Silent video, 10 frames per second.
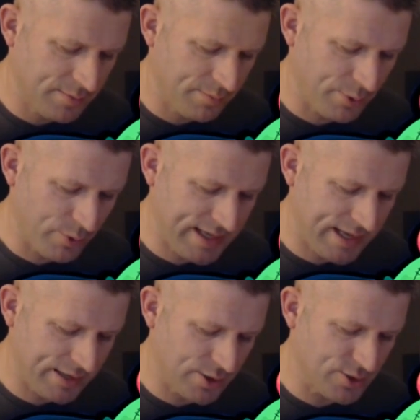But we
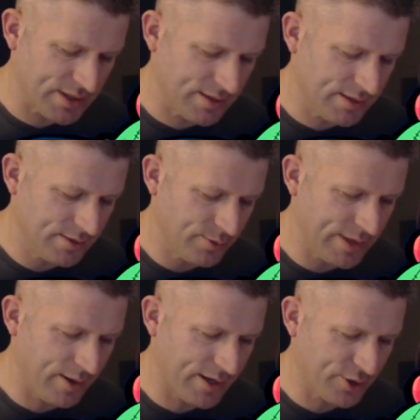can't use it. We
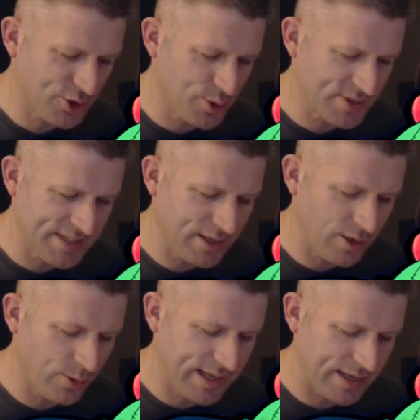all got our supers. They know
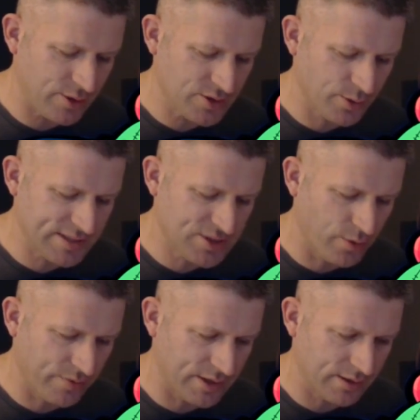we can't use it. We're let's go
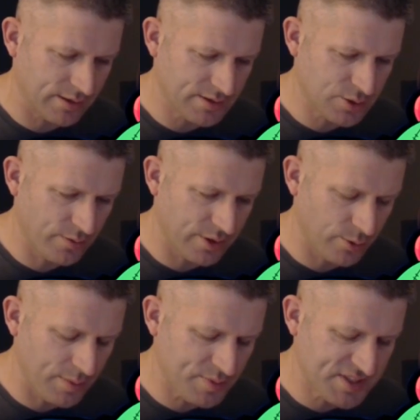over here. Let's go over here.
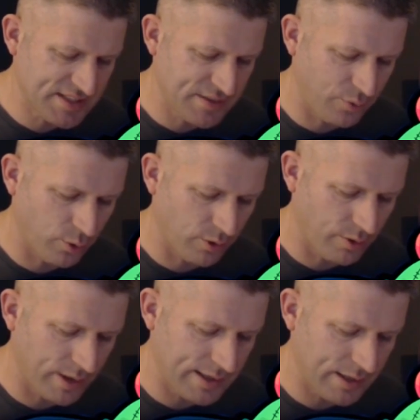We're up six to four
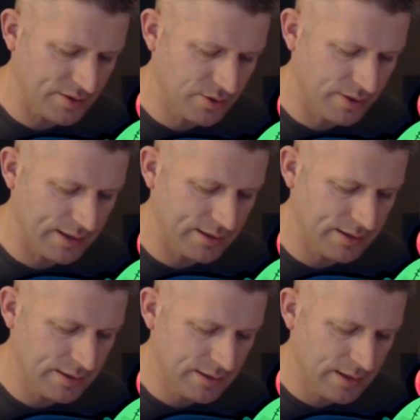right now. It's alright.
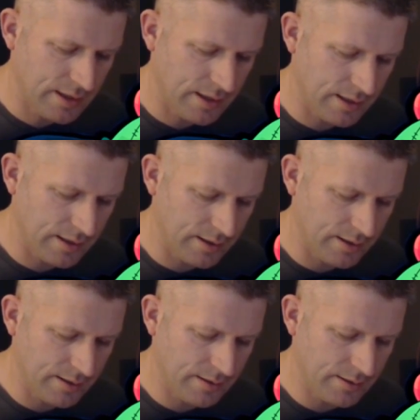
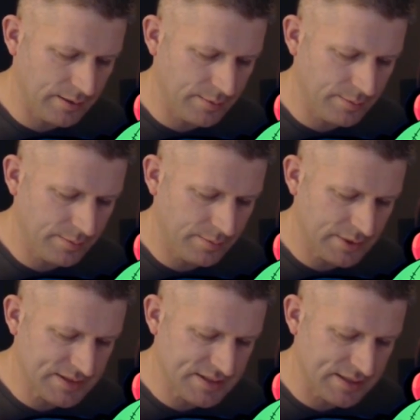Um
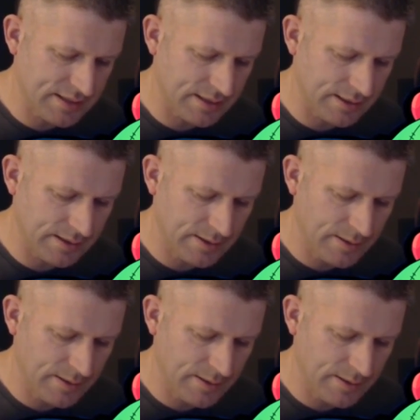let's see.